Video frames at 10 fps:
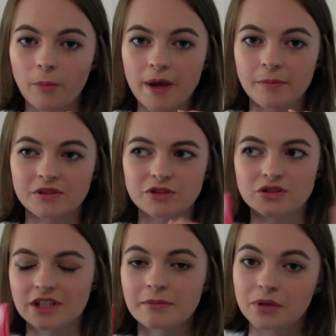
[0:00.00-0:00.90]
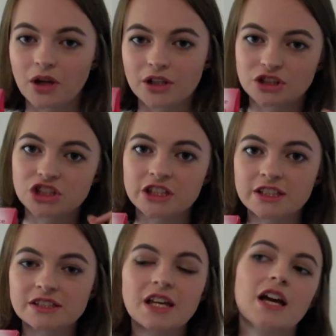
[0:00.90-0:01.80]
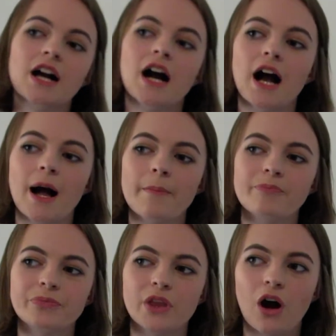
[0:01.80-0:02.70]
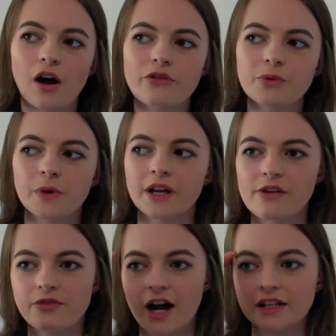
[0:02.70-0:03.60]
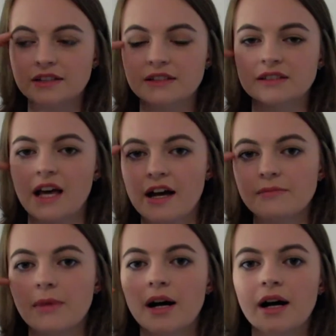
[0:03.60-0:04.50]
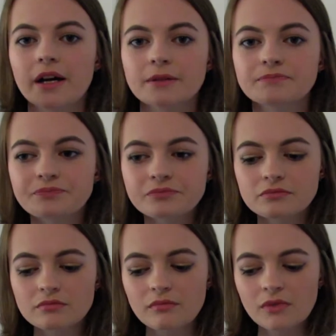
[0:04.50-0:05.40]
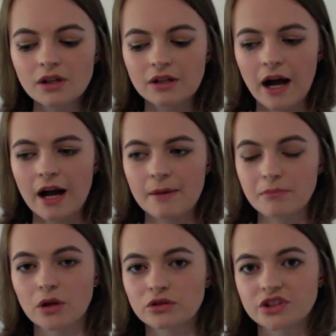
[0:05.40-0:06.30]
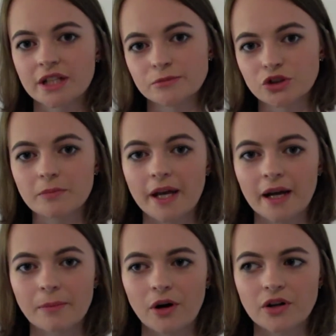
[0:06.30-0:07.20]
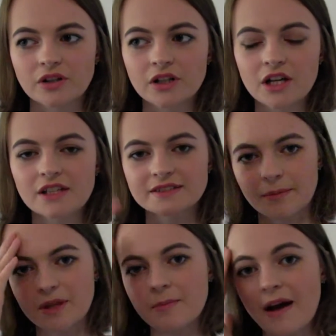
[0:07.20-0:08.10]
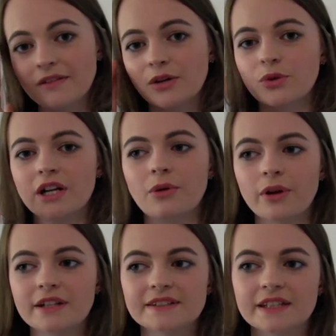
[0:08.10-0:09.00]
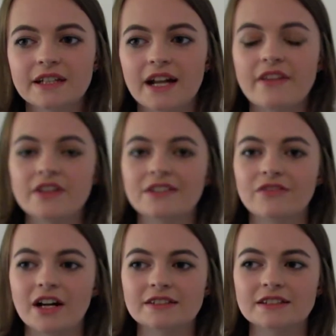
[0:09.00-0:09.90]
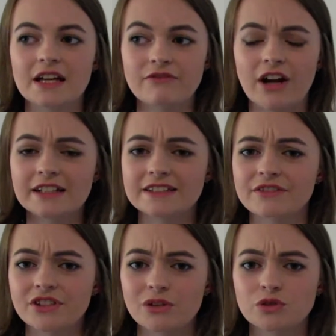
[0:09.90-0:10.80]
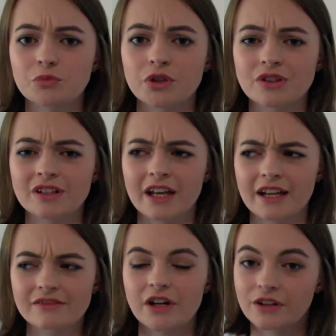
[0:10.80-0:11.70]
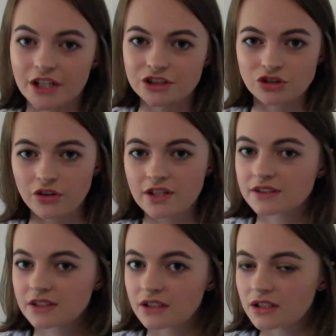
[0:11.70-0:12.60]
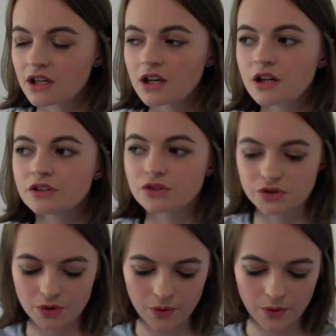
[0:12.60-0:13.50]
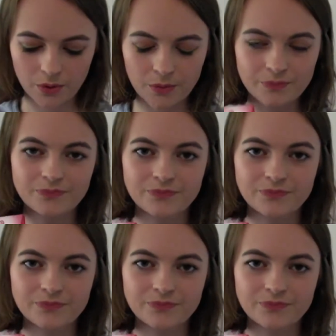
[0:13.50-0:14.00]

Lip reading: paper, so it's like blotting sheets. Often what I find is that my models that I'm doing makeup on, some of them have like really oily skin, and then I find it difficult to put like foundation on their skin. So